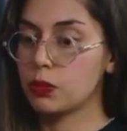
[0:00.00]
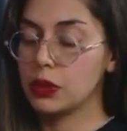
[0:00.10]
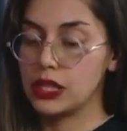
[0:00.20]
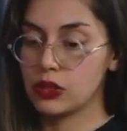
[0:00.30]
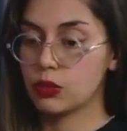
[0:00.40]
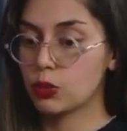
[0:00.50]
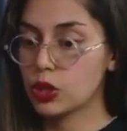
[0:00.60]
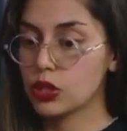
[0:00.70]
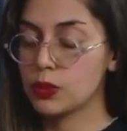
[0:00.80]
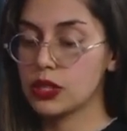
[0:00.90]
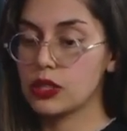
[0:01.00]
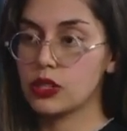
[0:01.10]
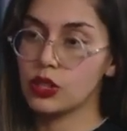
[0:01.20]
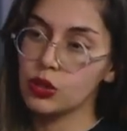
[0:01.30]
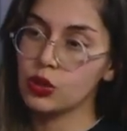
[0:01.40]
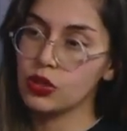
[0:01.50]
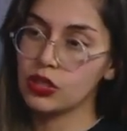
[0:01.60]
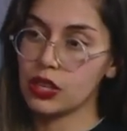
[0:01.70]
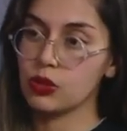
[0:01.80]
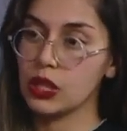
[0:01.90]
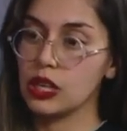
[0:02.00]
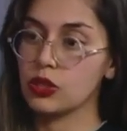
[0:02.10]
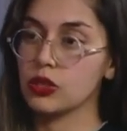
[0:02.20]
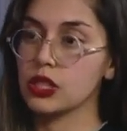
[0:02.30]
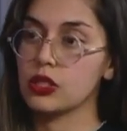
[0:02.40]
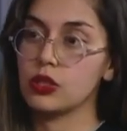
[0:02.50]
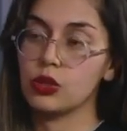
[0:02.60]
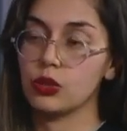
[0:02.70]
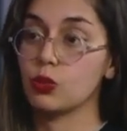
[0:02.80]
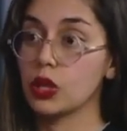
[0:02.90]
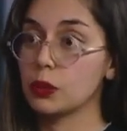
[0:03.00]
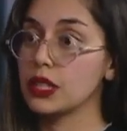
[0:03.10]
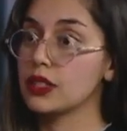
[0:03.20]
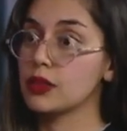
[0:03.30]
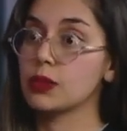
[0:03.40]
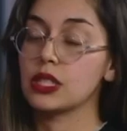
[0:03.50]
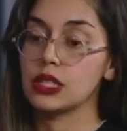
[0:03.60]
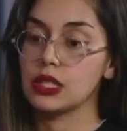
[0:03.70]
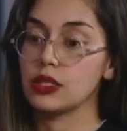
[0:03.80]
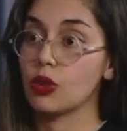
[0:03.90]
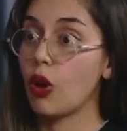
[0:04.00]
places of worships, institutions, educational institutions, workplaces, businesses,